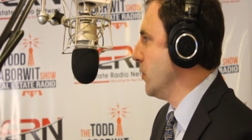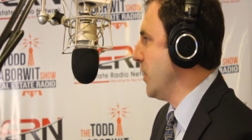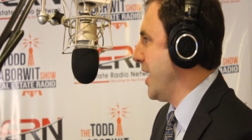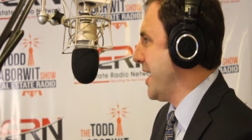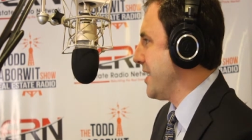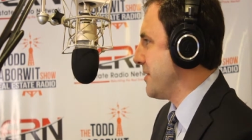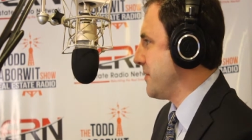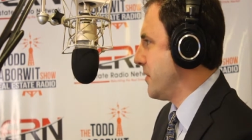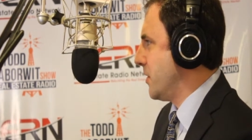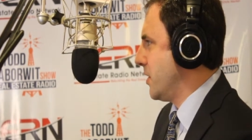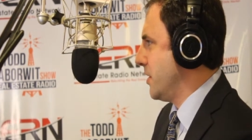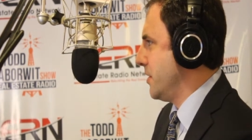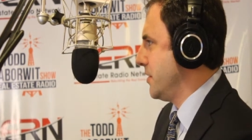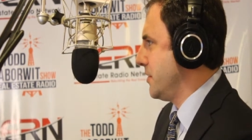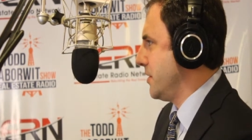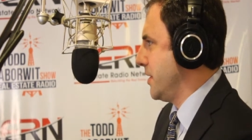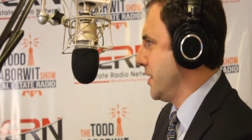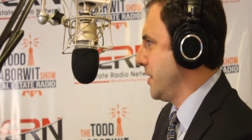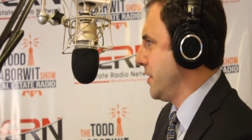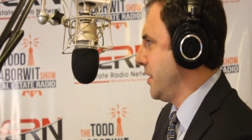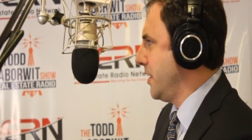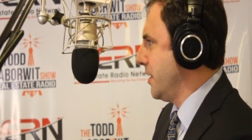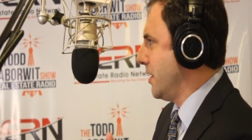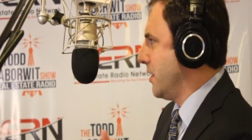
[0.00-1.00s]
as far as
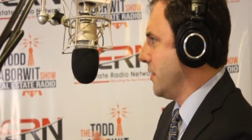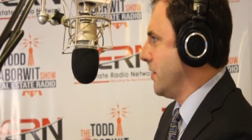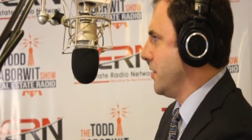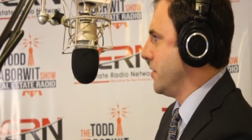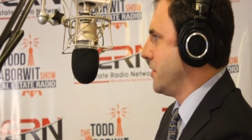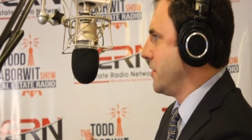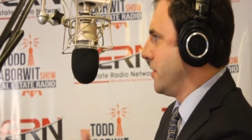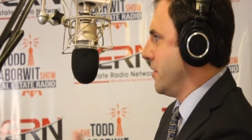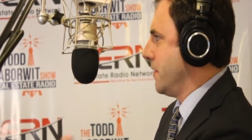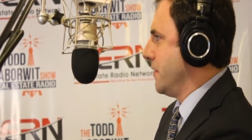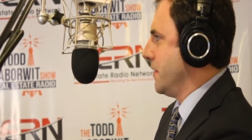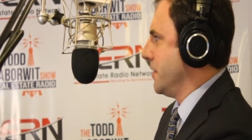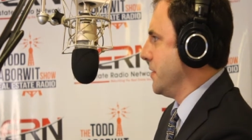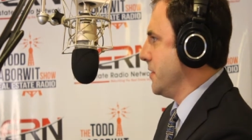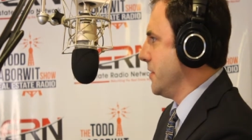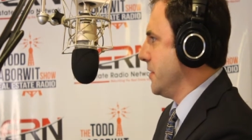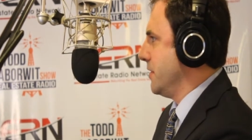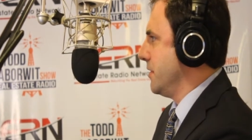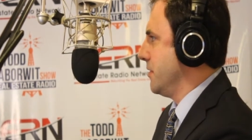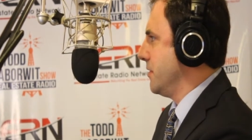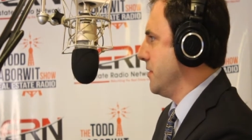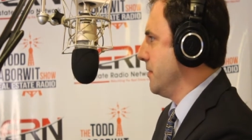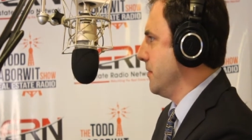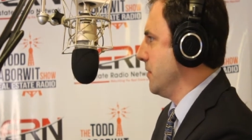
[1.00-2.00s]
like the other
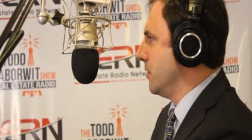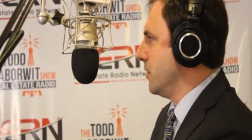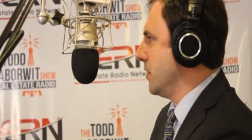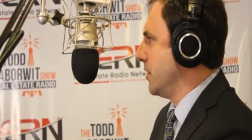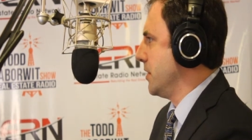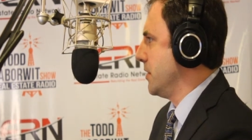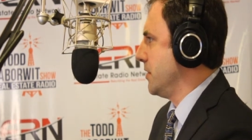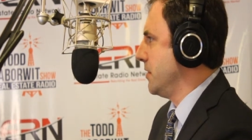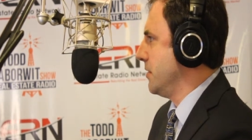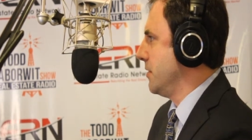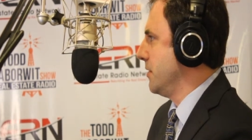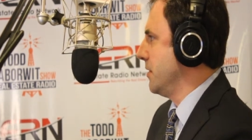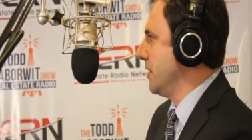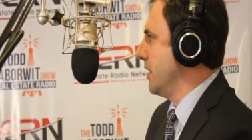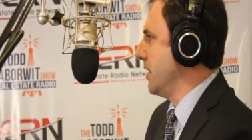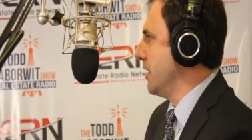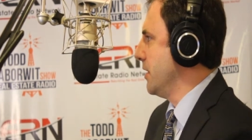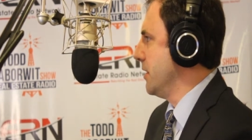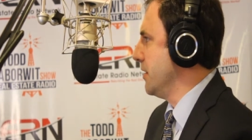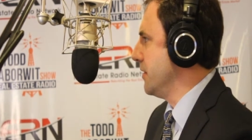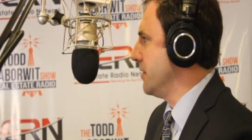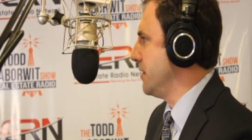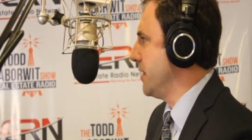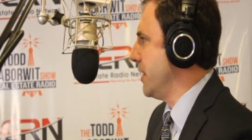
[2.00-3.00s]
services, divorce
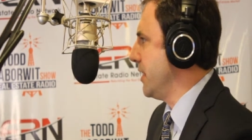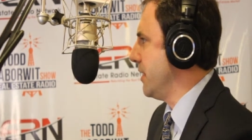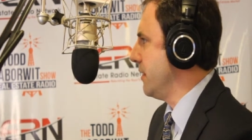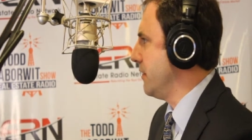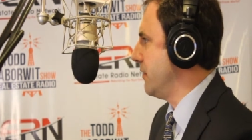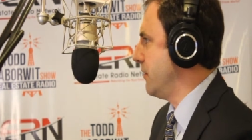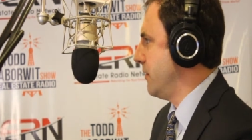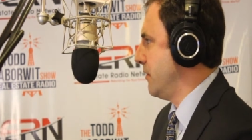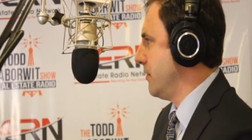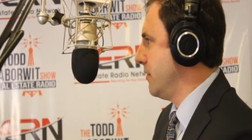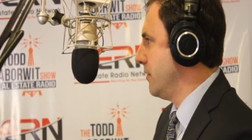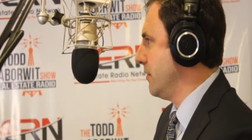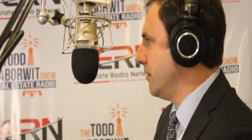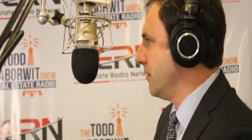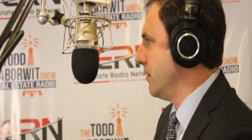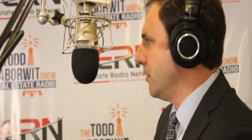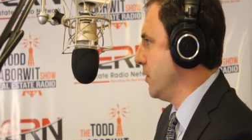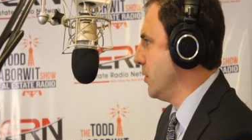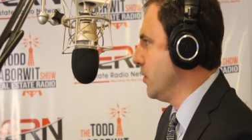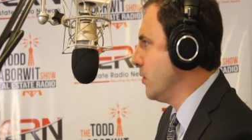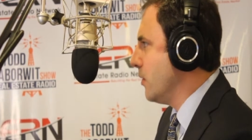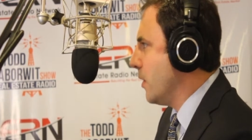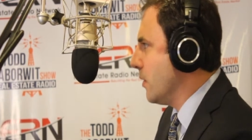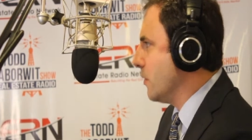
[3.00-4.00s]
and estates,
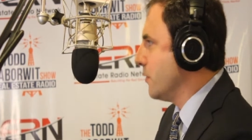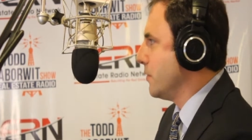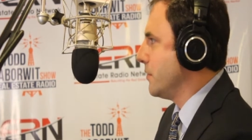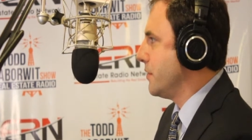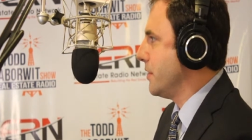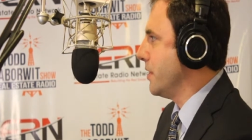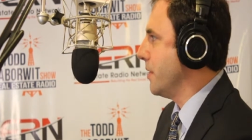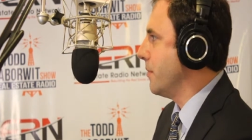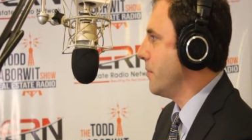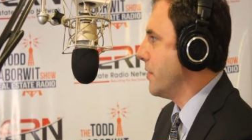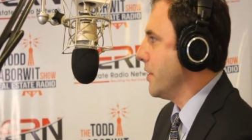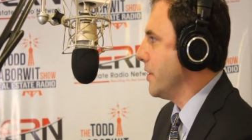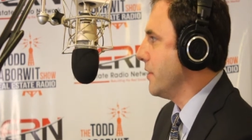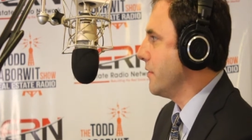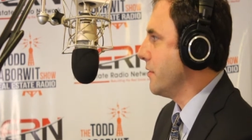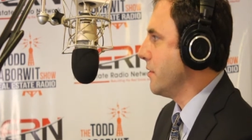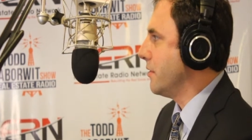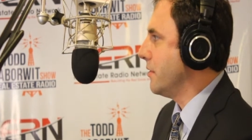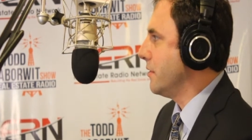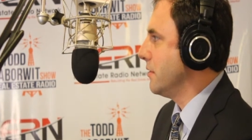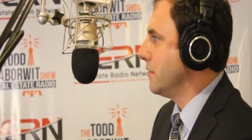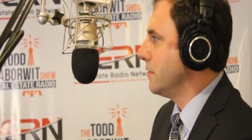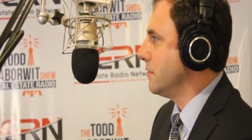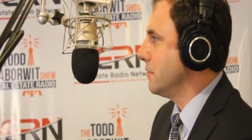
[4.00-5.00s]
who owns the
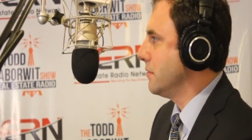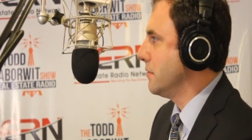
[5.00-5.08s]
appraisal?